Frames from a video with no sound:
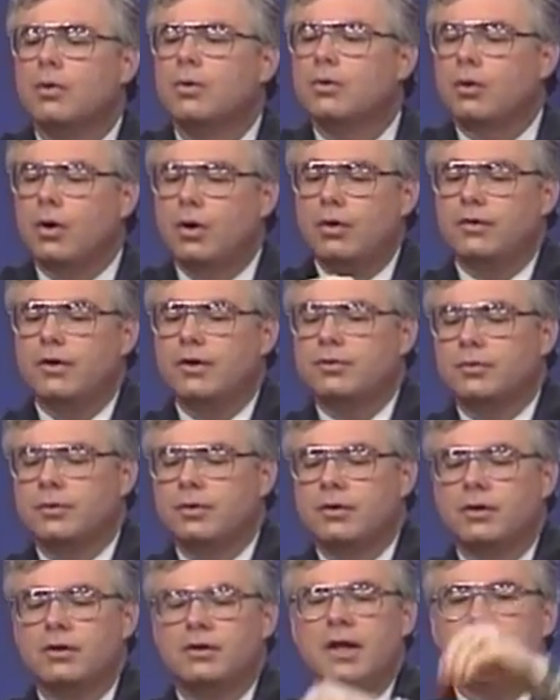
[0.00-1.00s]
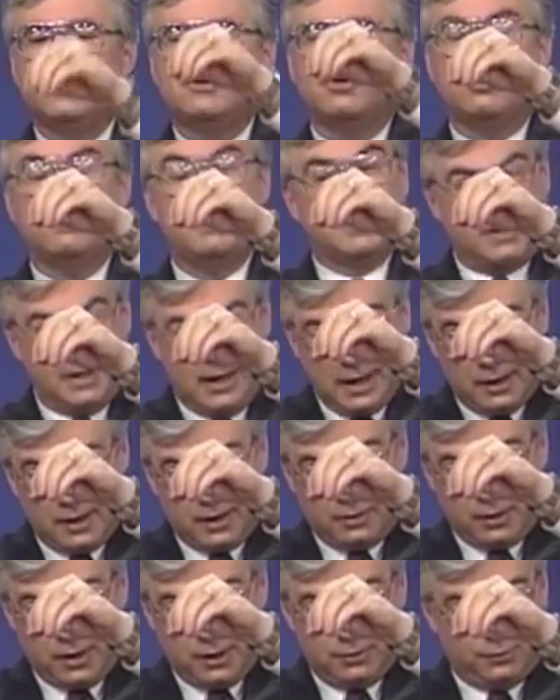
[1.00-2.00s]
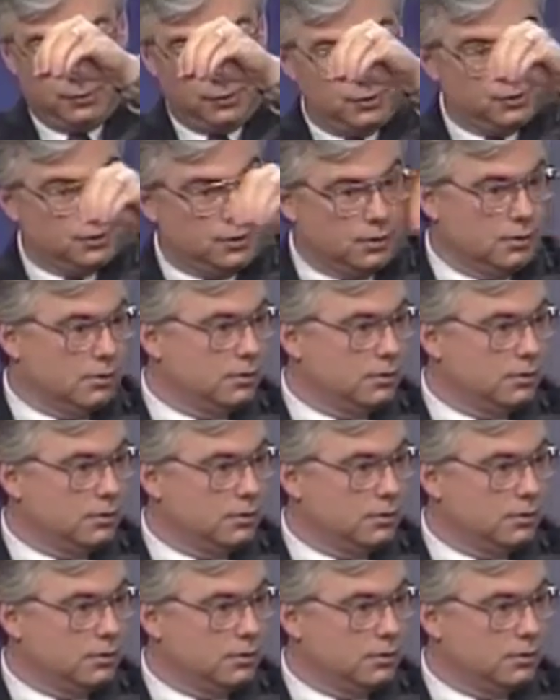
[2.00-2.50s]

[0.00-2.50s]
Oh, this one, they need to know about the Antichrist for sure.